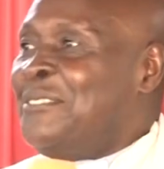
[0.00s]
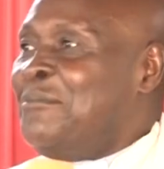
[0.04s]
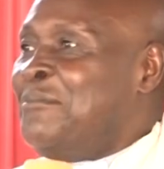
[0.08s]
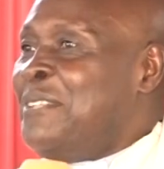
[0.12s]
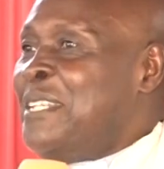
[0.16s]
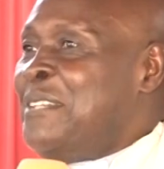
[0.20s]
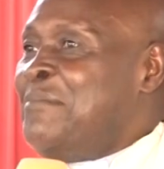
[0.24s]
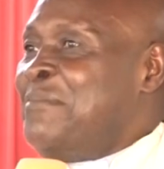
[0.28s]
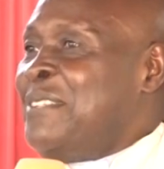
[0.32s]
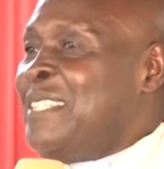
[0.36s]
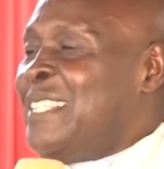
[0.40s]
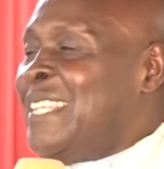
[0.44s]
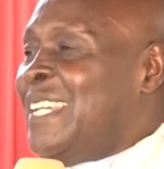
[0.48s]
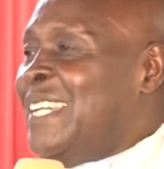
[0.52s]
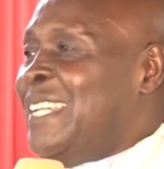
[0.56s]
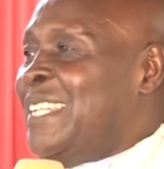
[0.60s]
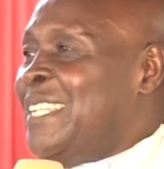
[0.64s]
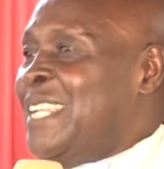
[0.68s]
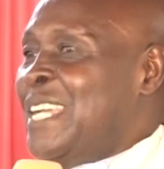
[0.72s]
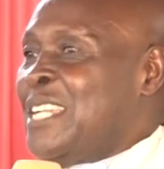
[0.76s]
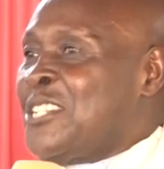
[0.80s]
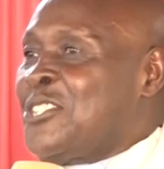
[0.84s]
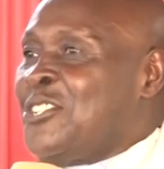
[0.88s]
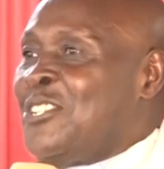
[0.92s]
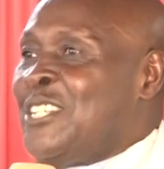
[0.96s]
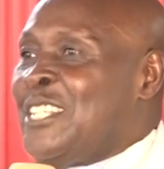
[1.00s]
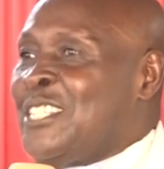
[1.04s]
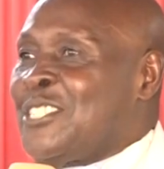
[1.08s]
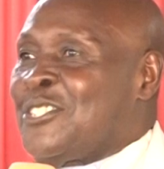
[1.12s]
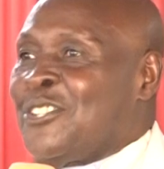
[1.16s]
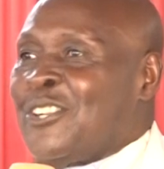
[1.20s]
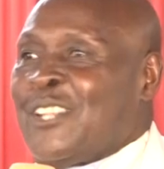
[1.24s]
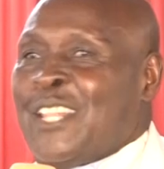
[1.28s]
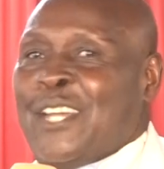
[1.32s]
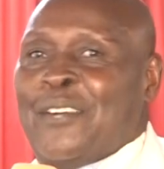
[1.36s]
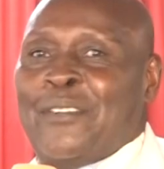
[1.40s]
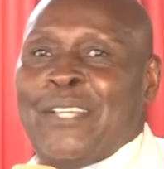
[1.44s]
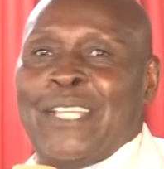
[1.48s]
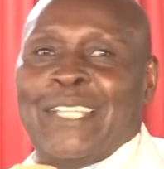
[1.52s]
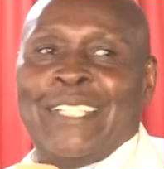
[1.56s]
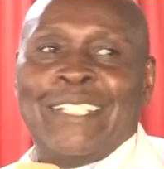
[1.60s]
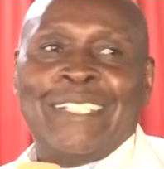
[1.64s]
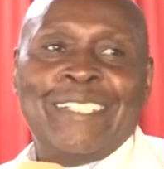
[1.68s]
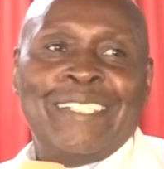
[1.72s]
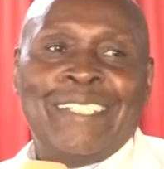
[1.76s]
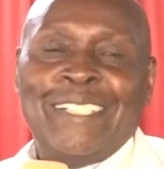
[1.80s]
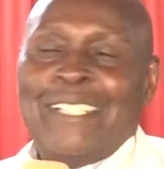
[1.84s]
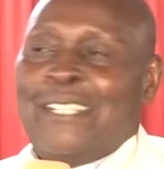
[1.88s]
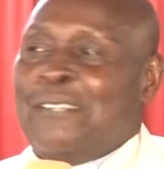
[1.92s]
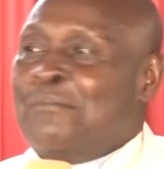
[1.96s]
Maybe the election is on the way,
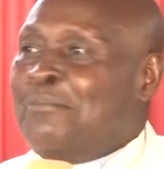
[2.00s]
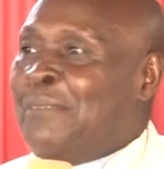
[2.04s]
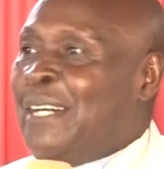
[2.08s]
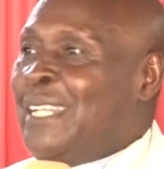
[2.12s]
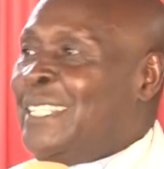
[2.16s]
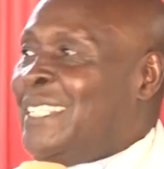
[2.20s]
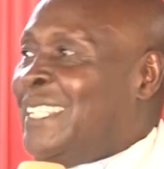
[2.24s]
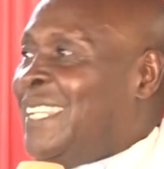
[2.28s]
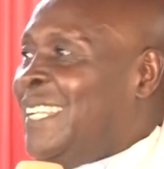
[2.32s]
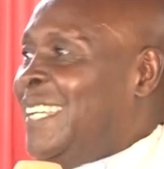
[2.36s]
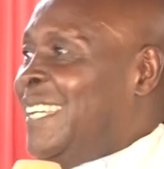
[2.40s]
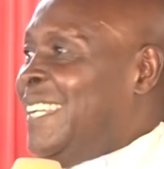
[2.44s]
but